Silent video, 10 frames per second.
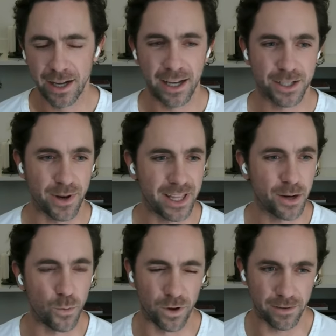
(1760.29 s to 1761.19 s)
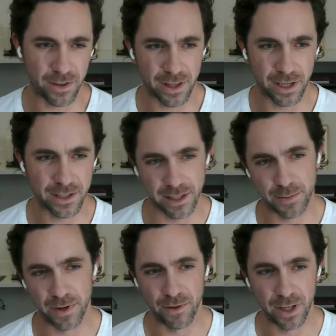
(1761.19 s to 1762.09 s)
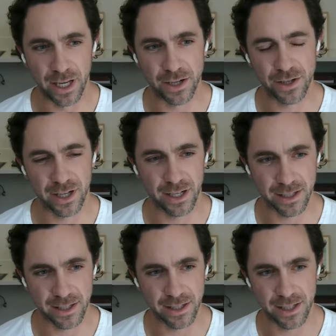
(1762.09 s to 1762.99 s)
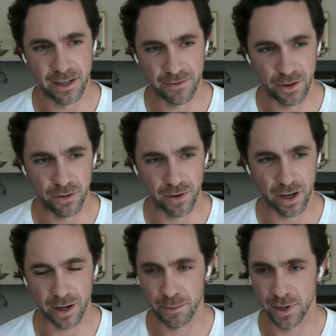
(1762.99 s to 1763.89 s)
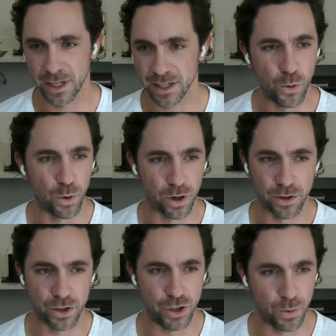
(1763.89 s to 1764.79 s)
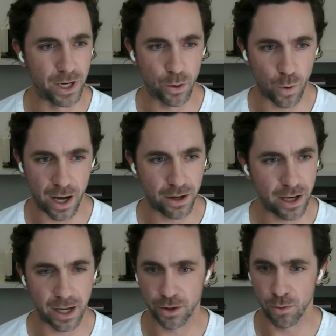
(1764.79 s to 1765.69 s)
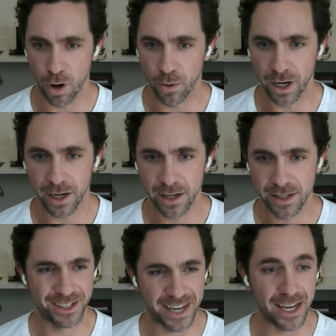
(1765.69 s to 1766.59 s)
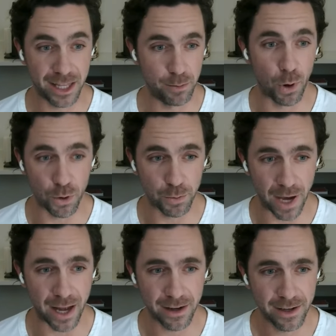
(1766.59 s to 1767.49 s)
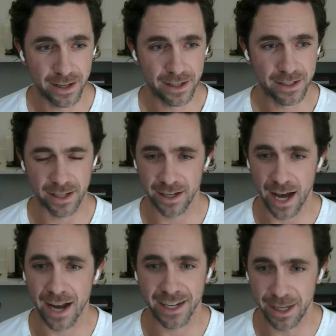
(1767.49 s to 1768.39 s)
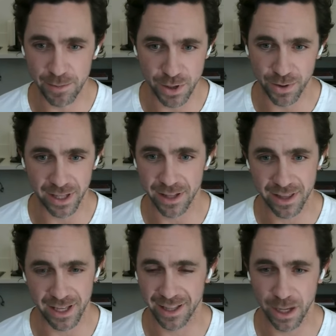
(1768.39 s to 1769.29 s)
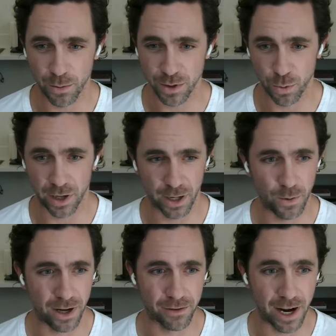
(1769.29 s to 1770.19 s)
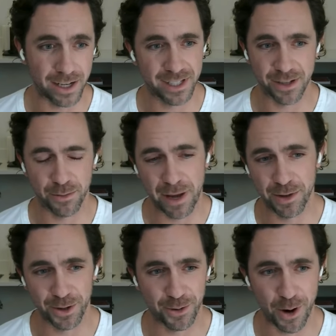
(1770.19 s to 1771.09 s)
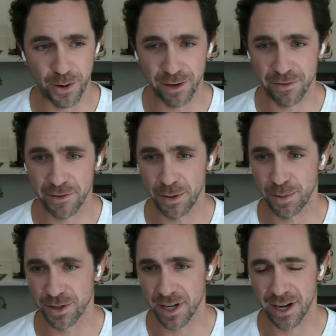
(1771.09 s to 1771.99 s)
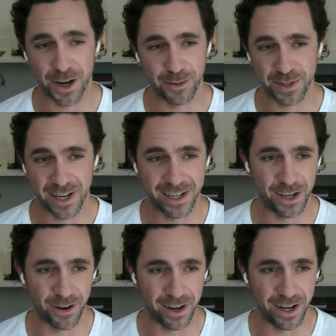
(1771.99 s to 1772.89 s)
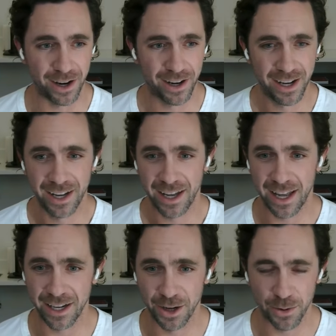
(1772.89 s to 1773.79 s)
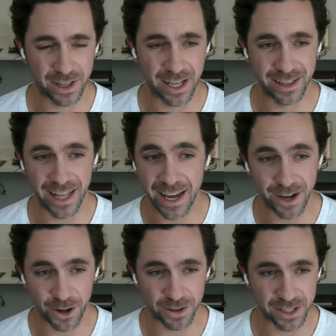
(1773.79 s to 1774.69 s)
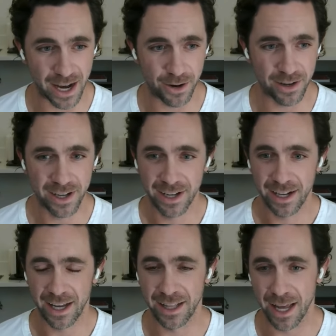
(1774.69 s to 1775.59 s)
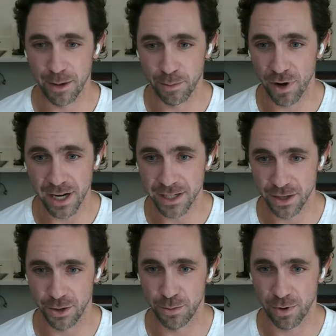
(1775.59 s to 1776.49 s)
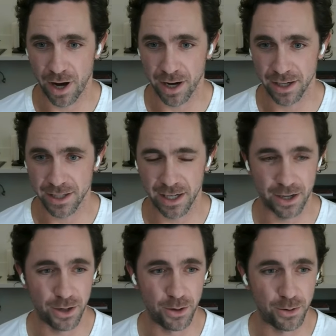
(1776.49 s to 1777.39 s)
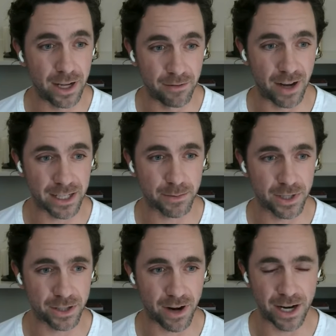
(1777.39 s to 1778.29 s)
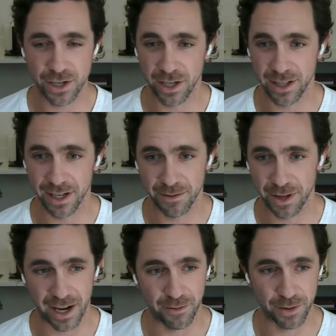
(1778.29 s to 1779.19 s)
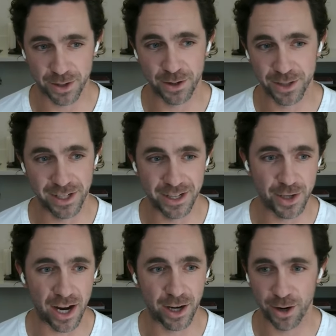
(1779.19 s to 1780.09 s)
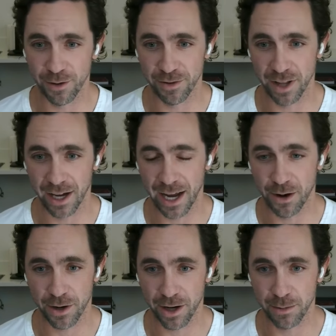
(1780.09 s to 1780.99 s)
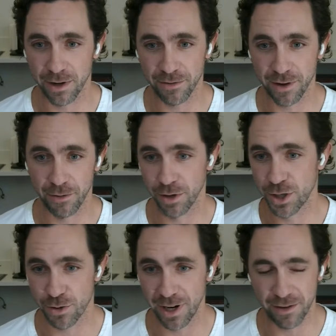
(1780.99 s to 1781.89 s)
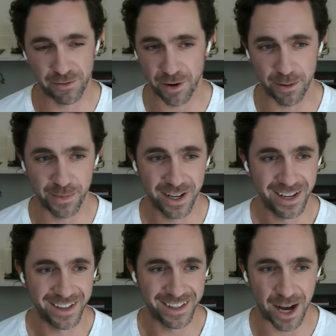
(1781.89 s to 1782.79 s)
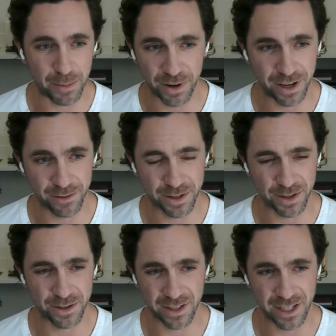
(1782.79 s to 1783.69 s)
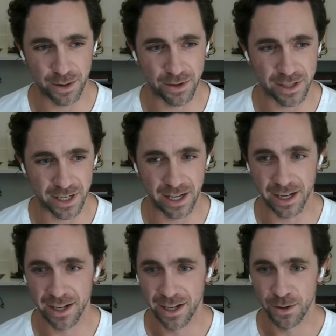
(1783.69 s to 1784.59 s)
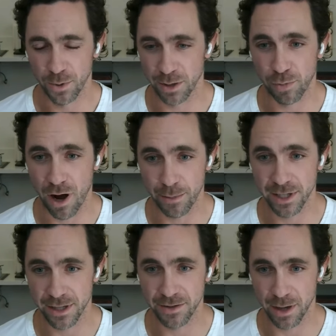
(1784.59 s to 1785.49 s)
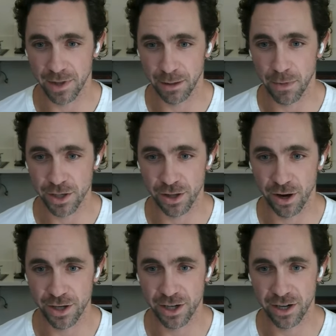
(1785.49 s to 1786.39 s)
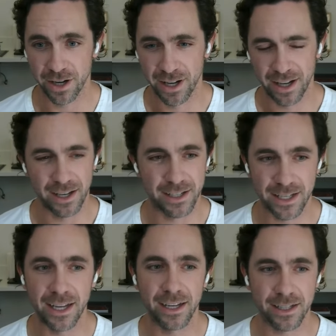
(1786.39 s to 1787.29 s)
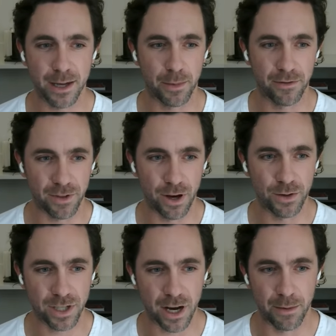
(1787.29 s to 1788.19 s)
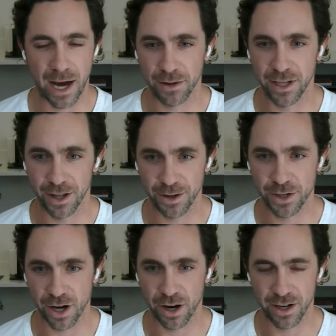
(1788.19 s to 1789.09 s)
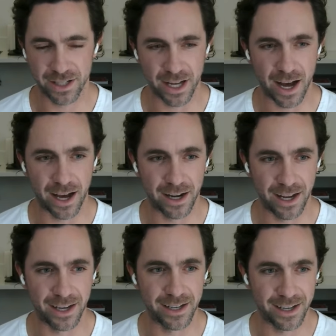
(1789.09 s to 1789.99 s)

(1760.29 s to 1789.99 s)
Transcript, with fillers: And so I think one of the things that's been really interesting is to see a few of our companies who are doing well and growing take the bold bet to not keep doing the thing that was working well, right? So maybe they're growing 50%, 100% year on year. And you know what? They lay it all down and they embrace a new product and a new investment strategy that kind of results in a J-curve-like outcome of a retreat from the operating results that they were seeing with the promise of something much larger, and seeing some of those come out the other side and